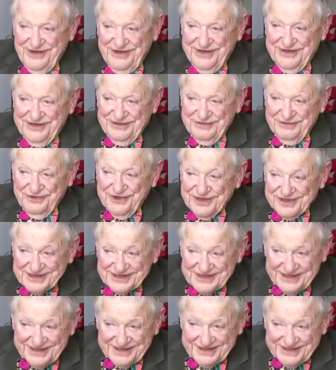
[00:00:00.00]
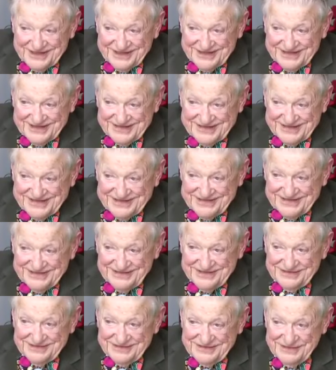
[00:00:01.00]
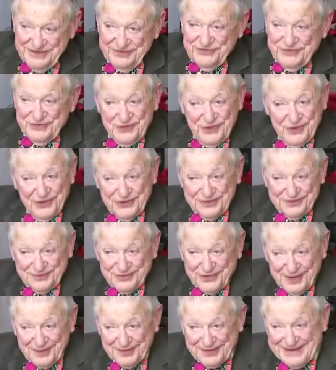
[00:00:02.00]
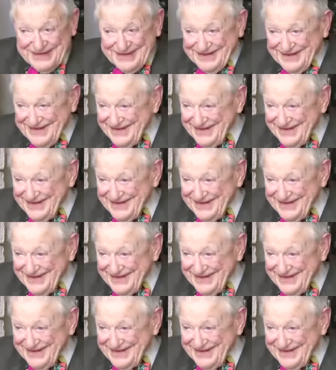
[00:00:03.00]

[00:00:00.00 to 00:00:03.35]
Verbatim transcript: on real estate uh -huh. if you own property.